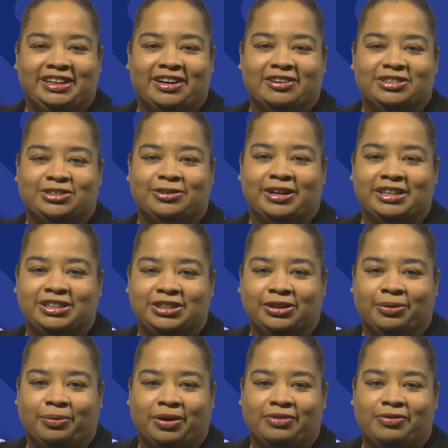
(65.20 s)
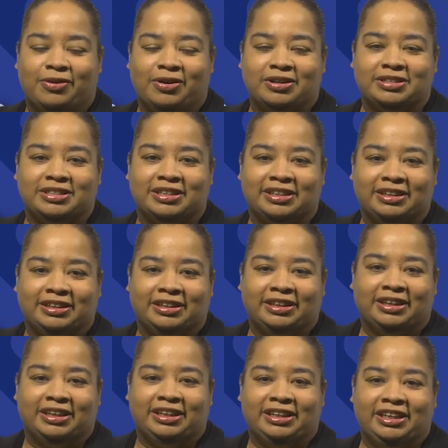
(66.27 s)
to go straight into the workforce?
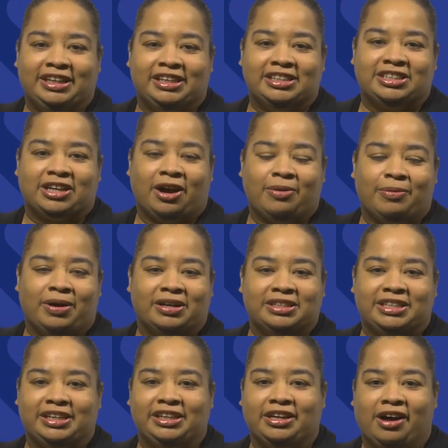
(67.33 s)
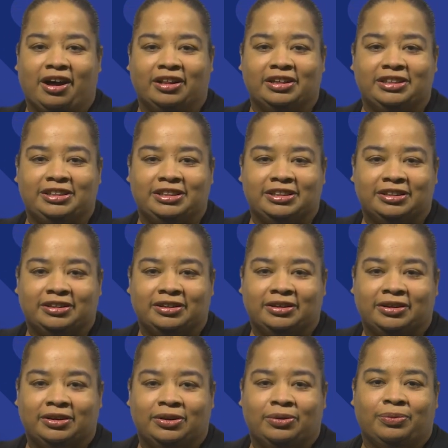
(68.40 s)
Need a job while attending college?
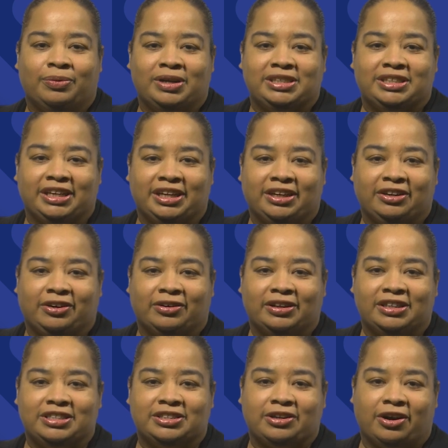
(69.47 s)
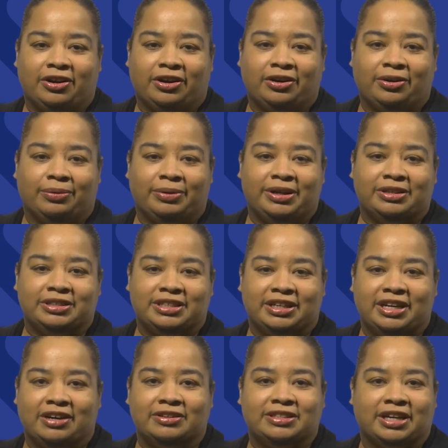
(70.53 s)
Want to get an early start on careers
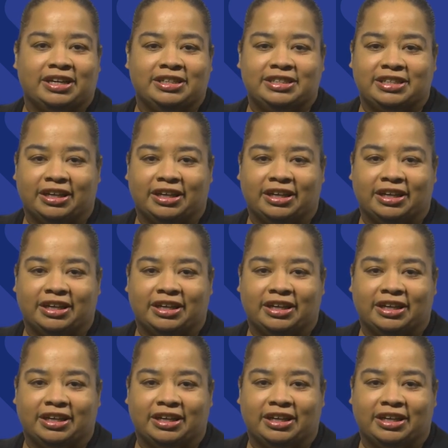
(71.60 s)
in health science